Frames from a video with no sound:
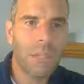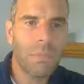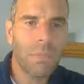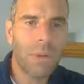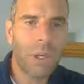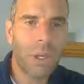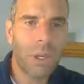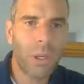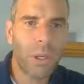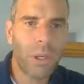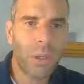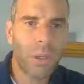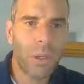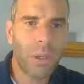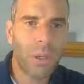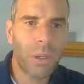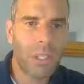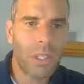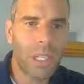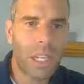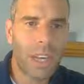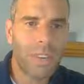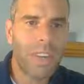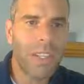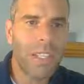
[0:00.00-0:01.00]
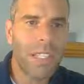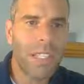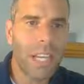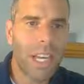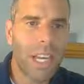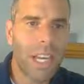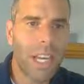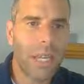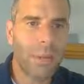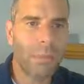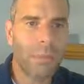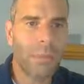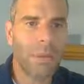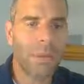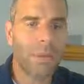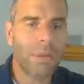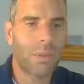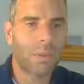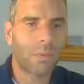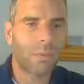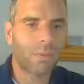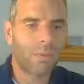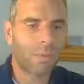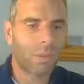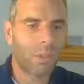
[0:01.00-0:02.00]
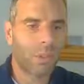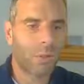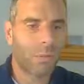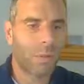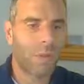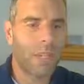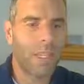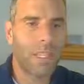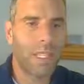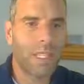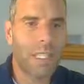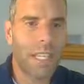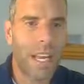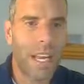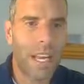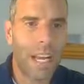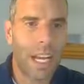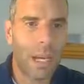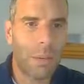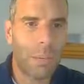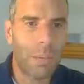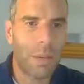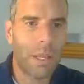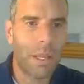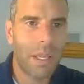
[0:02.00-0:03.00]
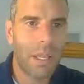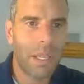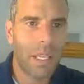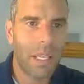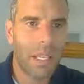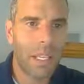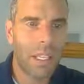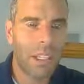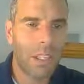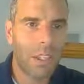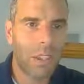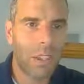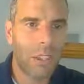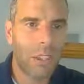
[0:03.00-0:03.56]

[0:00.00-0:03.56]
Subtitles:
let's suppose every time you press tab,